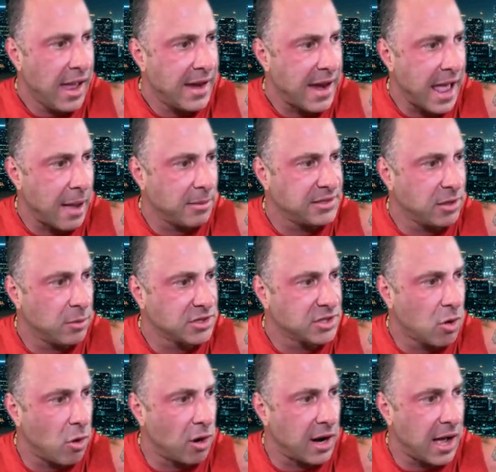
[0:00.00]
Aiden Hamilton,
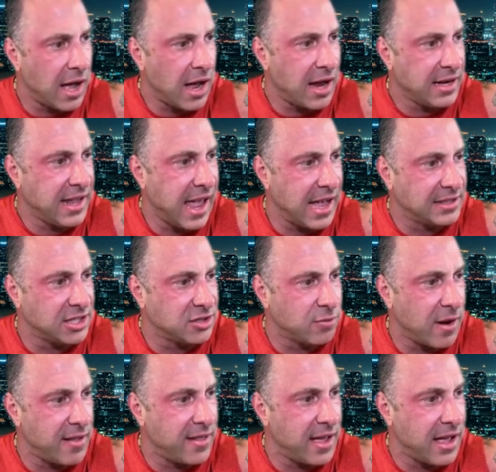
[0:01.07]
what's going on?
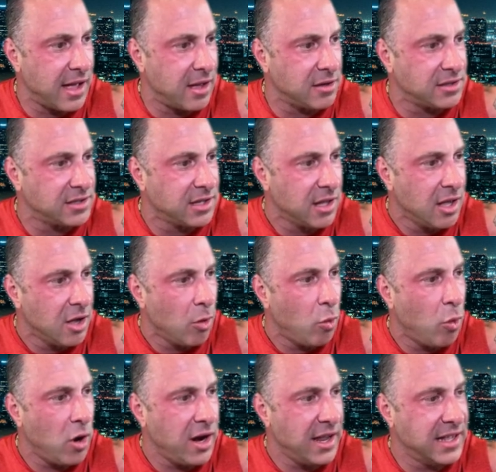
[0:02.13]
Kansas Red in the house.
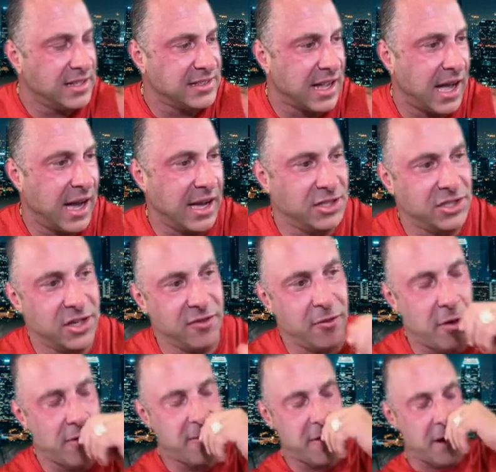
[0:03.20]
What is
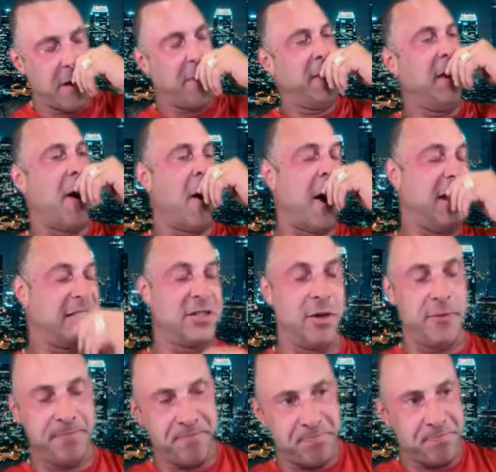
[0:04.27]
IGF 1 therapy? All right,
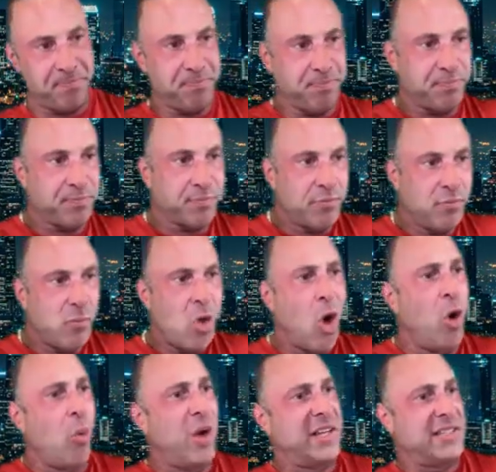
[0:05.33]
so,
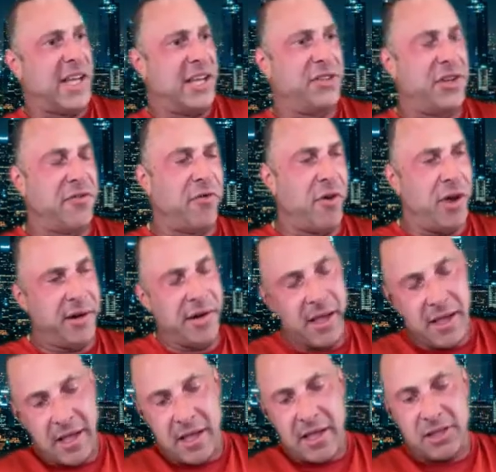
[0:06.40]
or what is IGF
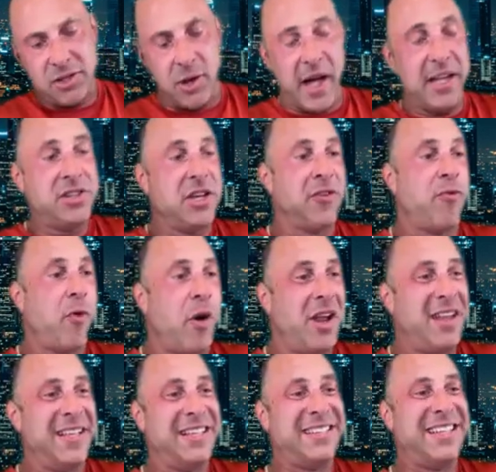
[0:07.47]
1? So IGF
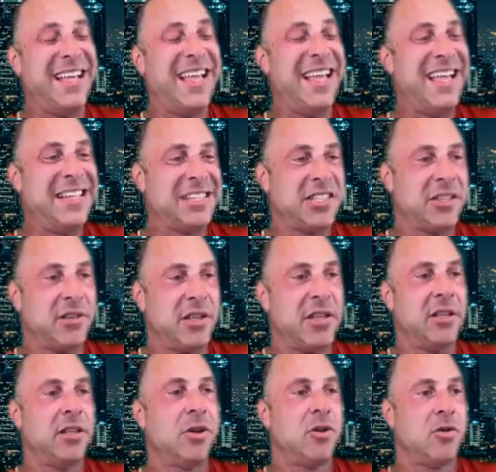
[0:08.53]
1 is
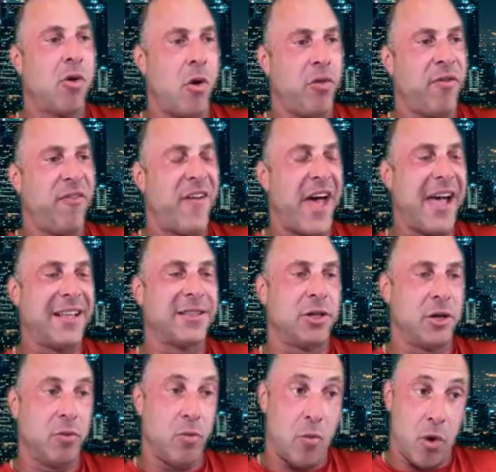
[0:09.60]
insulin growth
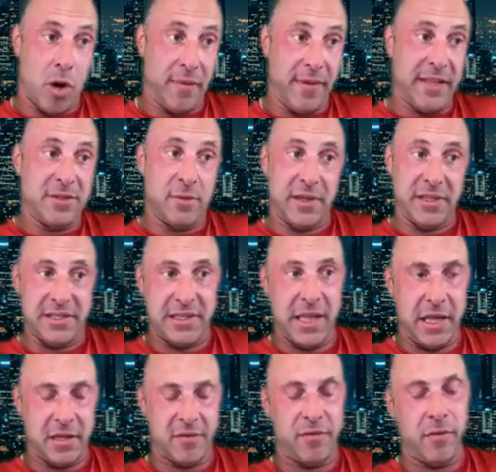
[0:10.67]
factor 1. That's what it
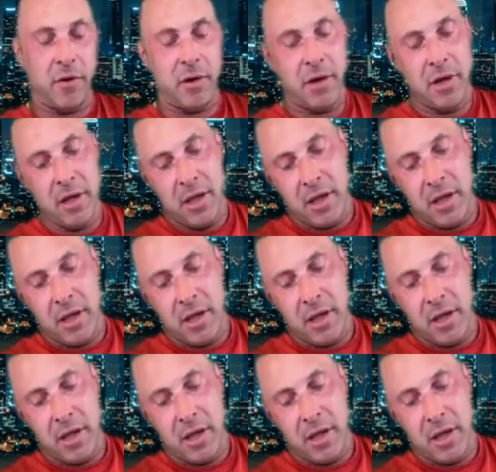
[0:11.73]
stands for.